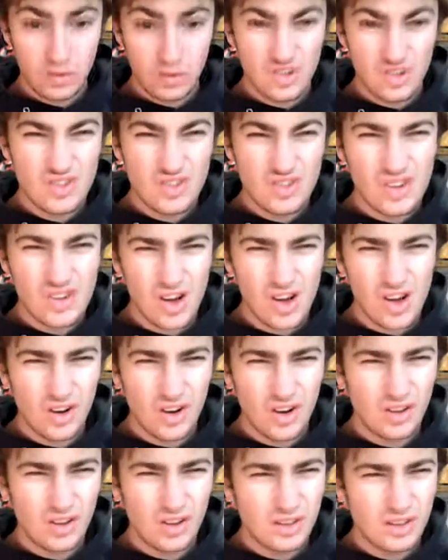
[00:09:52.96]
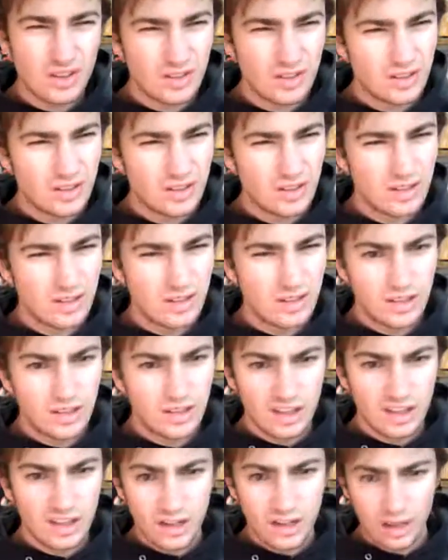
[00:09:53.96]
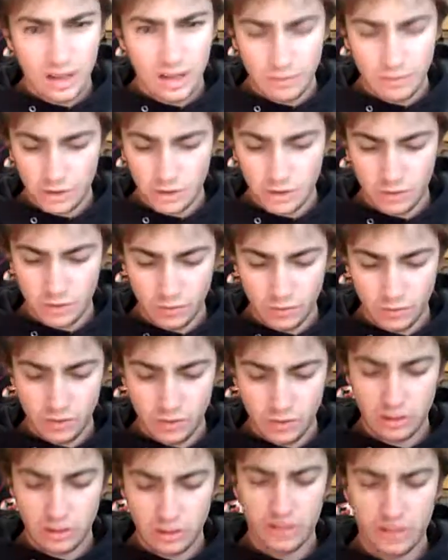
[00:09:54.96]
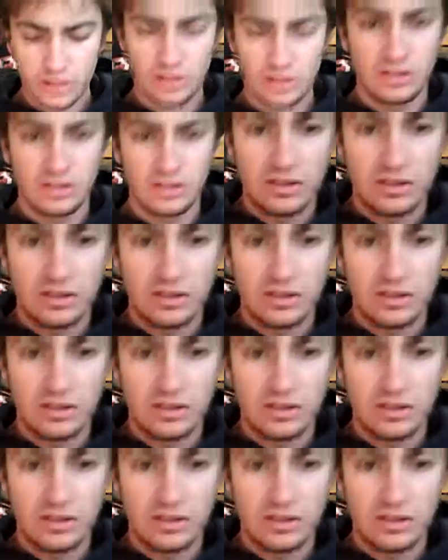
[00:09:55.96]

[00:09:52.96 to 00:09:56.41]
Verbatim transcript: So, I'm not sure if you could actually